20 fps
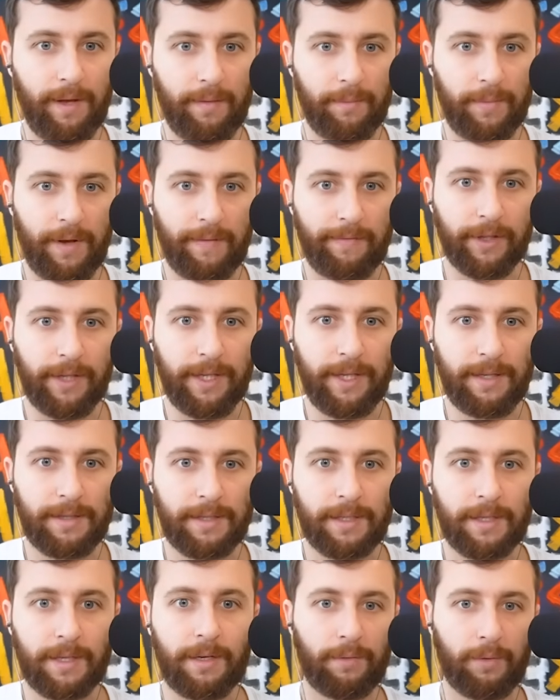We have
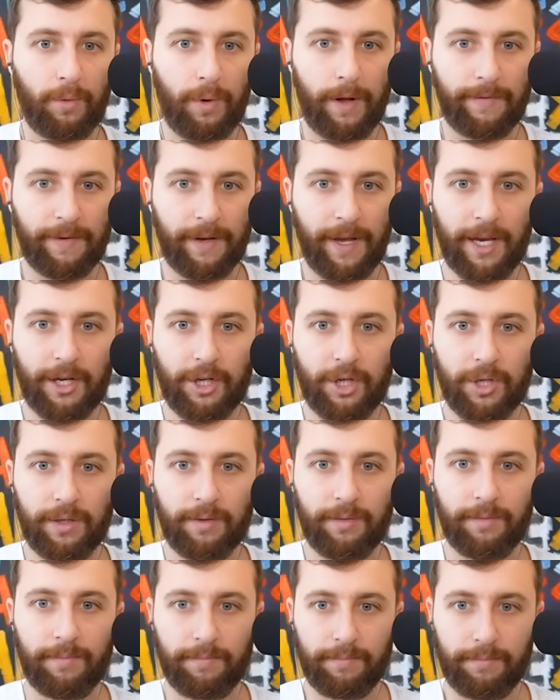leads,
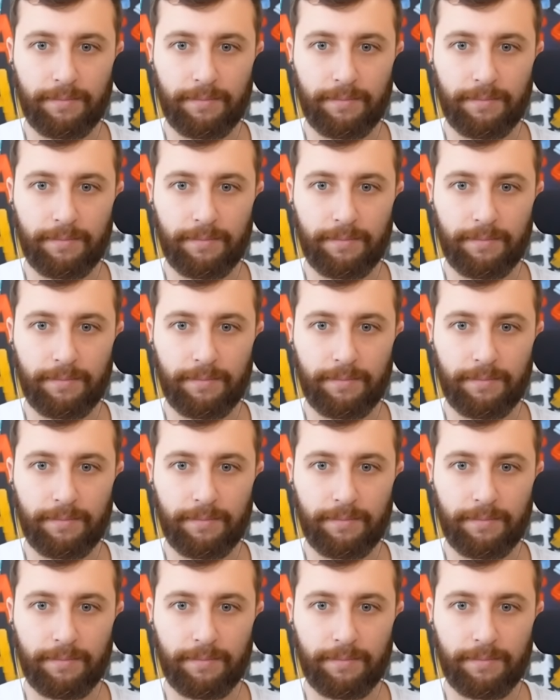qualification,